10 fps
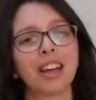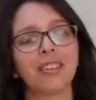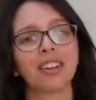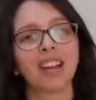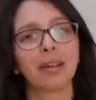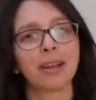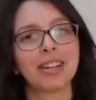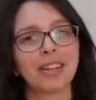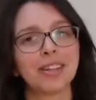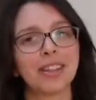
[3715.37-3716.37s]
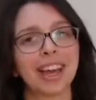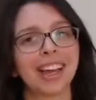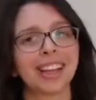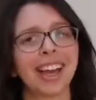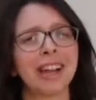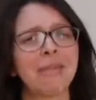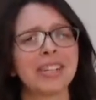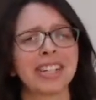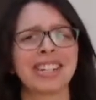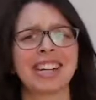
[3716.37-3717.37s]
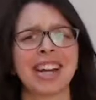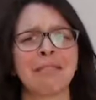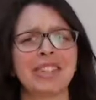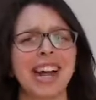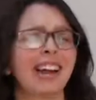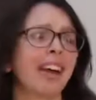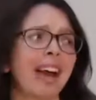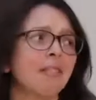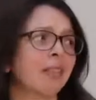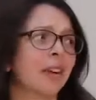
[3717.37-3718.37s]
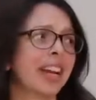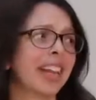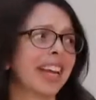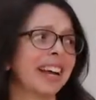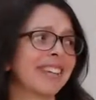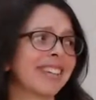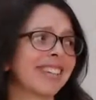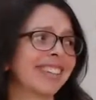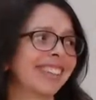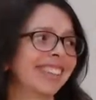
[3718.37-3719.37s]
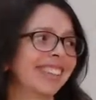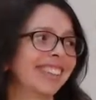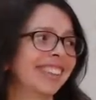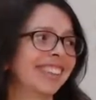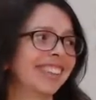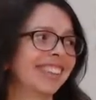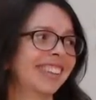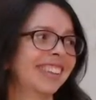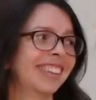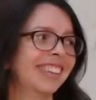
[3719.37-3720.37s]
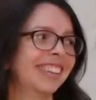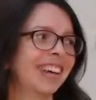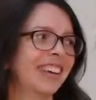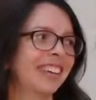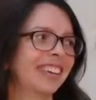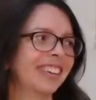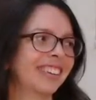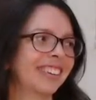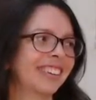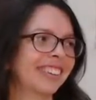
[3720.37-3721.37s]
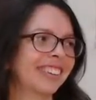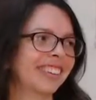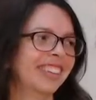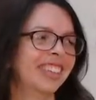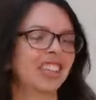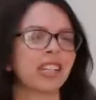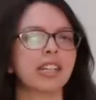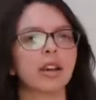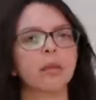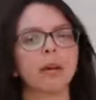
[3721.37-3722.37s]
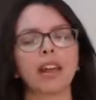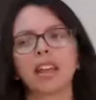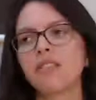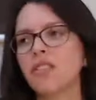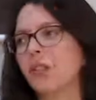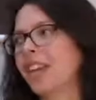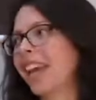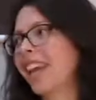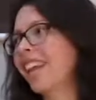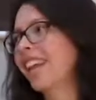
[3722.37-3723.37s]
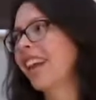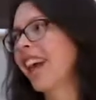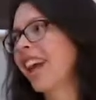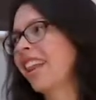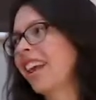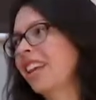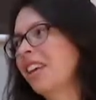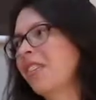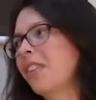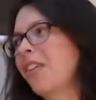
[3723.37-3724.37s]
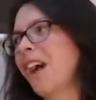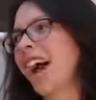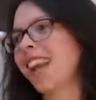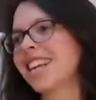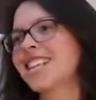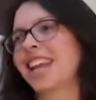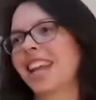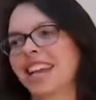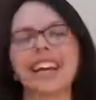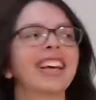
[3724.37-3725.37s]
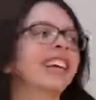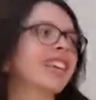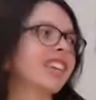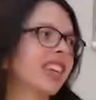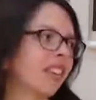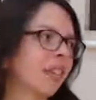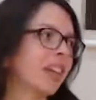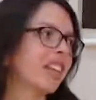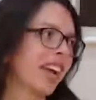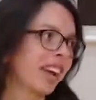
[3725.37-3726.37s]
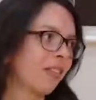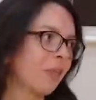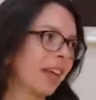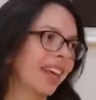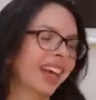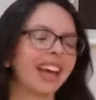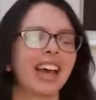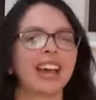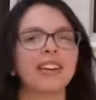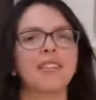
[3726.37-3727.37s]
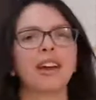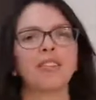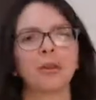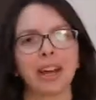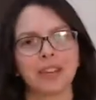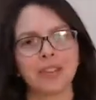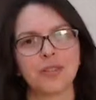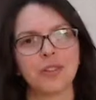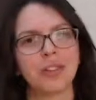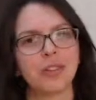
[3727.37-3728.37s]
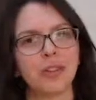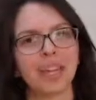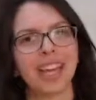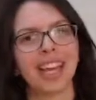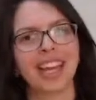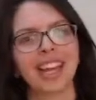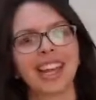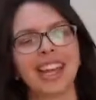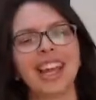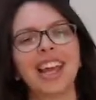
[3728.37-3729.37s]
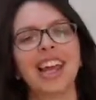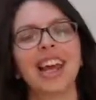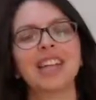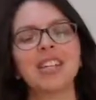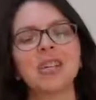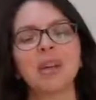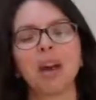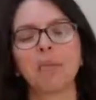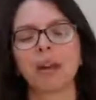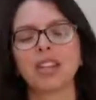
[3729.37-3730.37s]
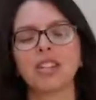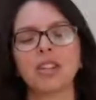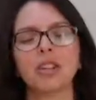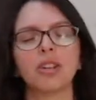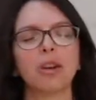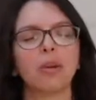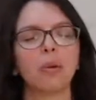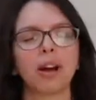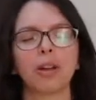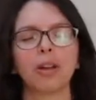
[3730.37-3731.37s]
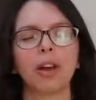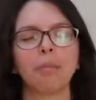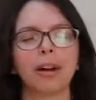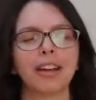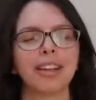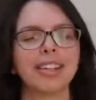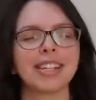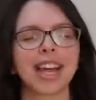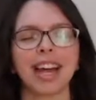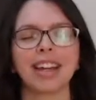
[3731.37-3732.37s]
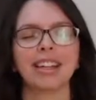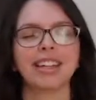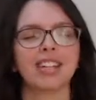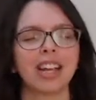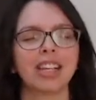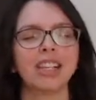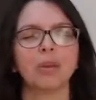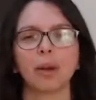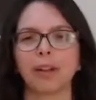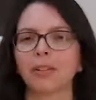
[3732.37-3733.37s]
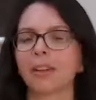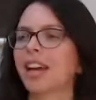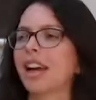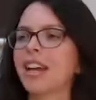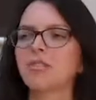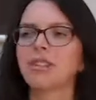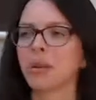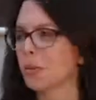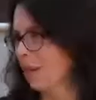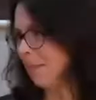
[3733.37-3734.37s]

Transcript: really recommend you do that. And I'm just going to check in with Jack. I haven't forgot anything else. No. Good. Well, thank joining. Thank you for Alex, Elena, Cheryl and Jack for being here, and for everyone else for joining in and doing our bit to work on our minds and change the world as a result.